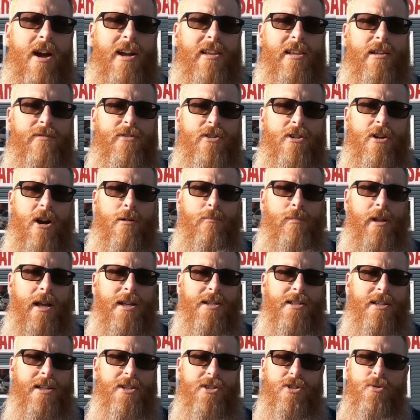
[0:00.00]
I love you. God
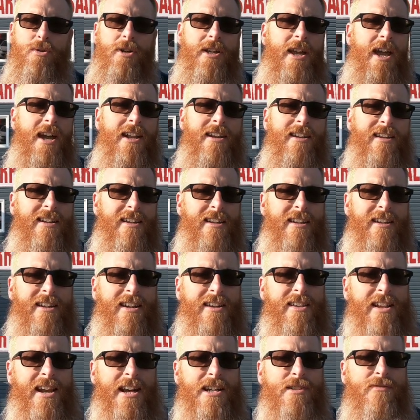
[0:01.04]
bless. Let's do it again
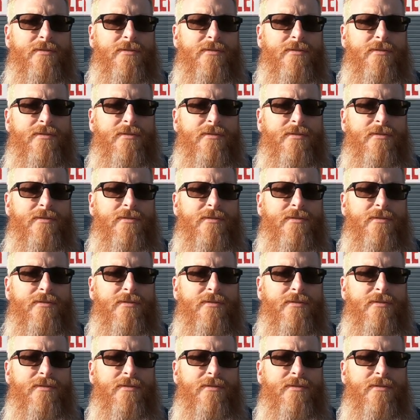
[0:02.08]
in the next